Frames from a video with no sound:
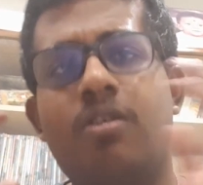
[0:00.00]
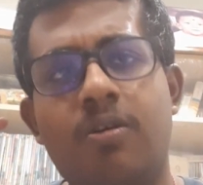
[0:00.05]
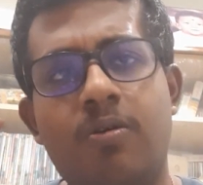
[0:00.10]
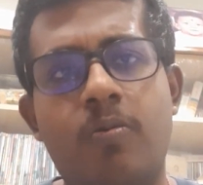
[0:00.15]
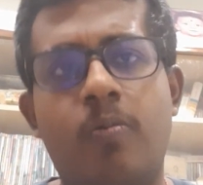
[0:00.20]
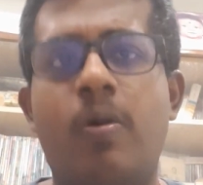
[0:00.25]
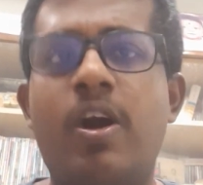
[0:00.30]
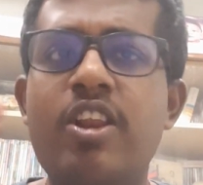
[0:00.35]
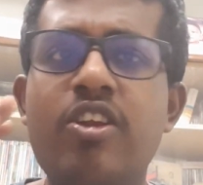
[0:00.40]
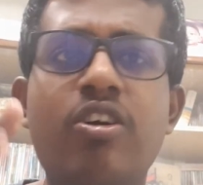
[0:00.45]

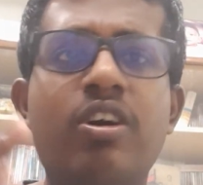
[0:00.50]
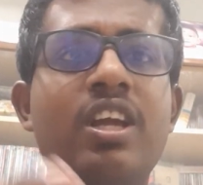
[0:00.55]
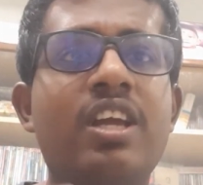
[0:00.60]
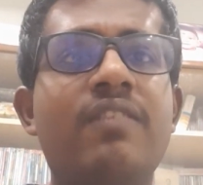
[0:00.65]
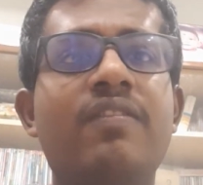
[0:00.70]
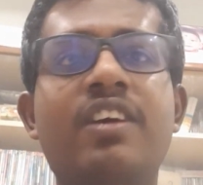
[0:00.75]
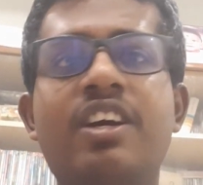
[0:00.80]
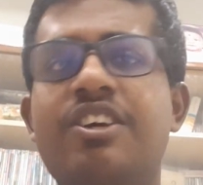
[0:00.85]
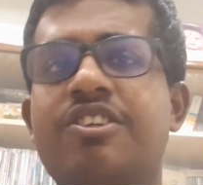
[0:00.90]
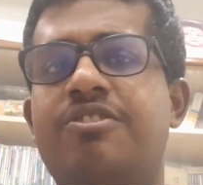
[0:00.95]
When you're
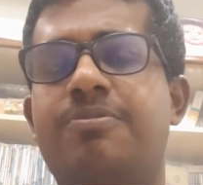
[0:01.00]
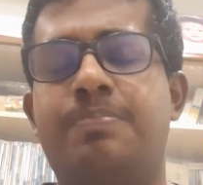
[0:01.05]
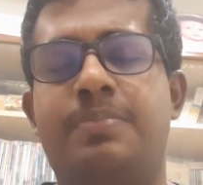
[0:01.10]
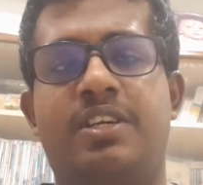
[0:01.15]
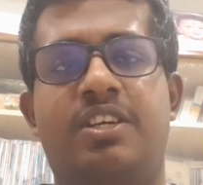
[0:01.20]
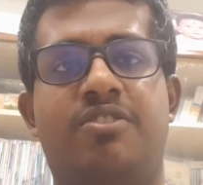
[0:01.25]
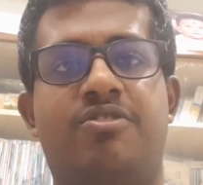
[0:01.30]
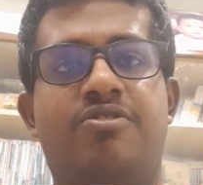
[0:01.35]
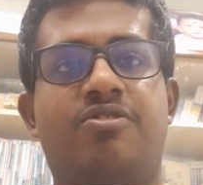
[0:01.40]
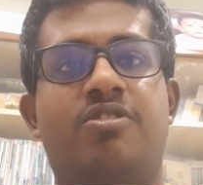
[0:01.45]
giving a
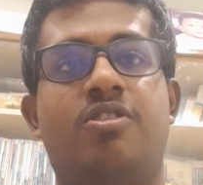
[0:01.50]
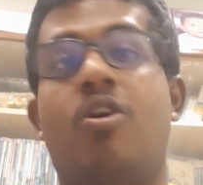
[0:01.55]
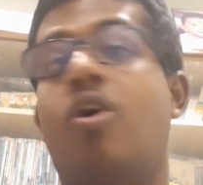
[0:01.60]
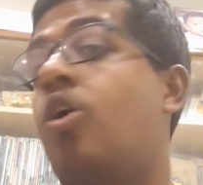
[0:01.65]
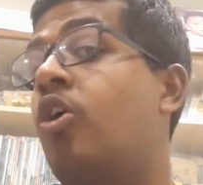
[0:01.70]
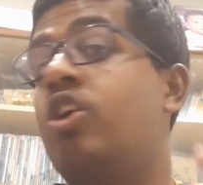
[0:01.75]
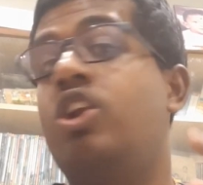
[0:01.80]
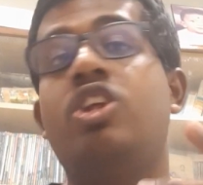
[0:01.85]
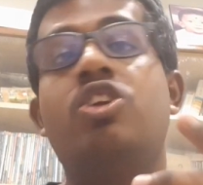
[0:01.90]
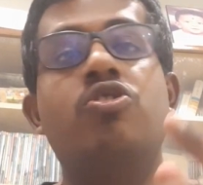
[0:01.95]
speech,
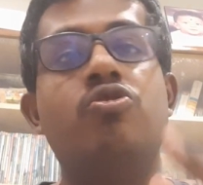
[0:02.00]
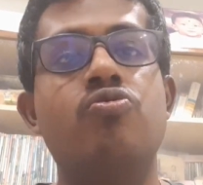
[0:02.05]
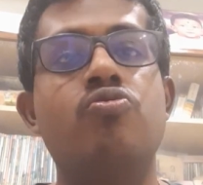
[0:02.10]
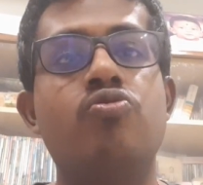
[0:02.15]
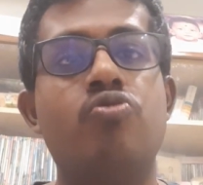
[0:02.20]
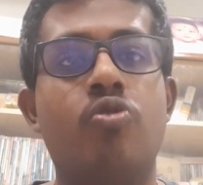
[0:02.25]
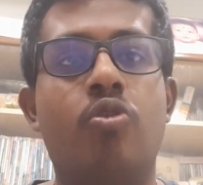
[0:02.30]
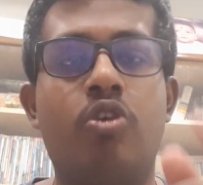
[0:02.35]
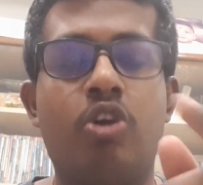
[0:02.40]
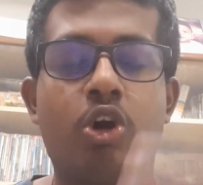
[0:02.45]
only you
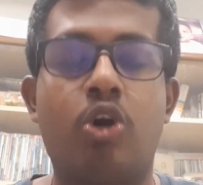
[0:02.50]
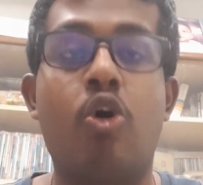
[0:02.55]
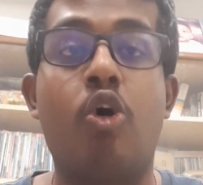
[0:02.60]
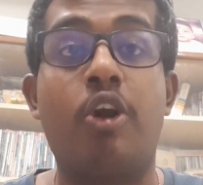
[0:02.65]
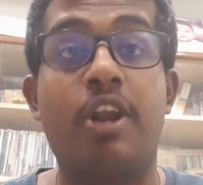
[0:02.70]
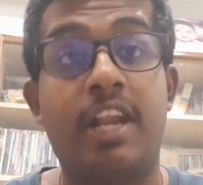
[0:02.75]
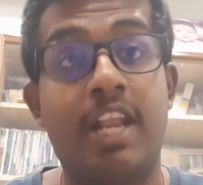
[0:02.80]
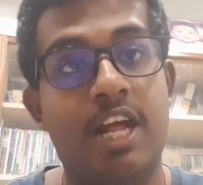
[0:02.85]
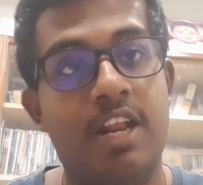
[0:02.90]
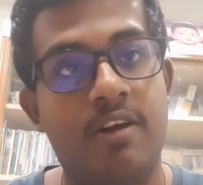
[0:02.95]
know the
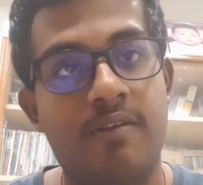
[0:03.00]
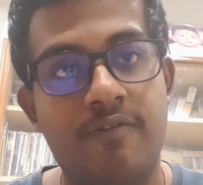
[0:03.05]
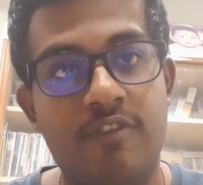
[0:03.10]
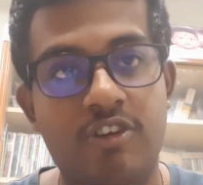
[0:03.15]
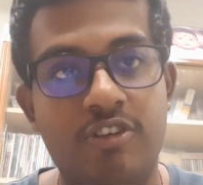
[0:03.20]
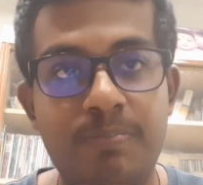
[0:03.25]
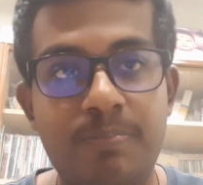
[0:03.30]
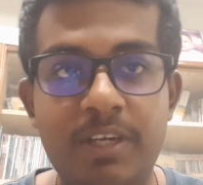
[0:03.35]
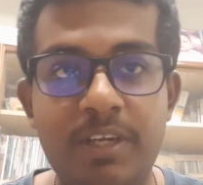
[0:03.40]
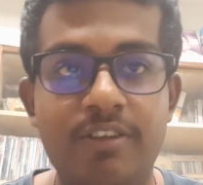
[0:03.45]
content of your
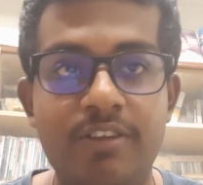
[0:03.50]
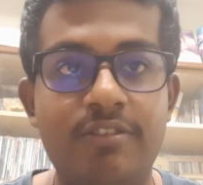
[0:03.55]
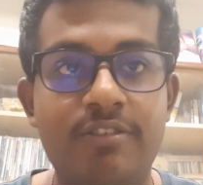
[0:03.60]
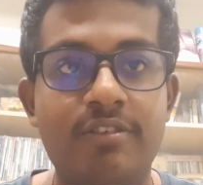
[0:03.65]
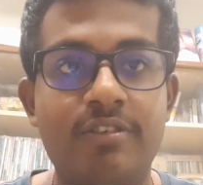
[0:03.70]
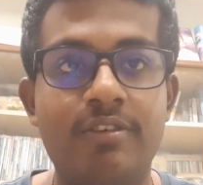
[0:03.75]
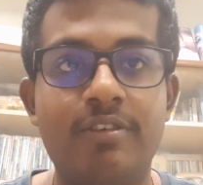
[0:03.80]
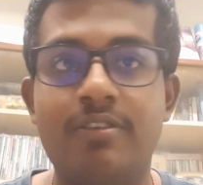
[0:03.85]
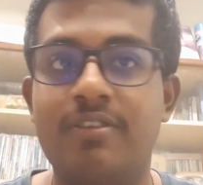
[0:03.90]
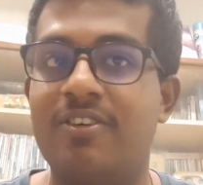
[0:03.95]
speech.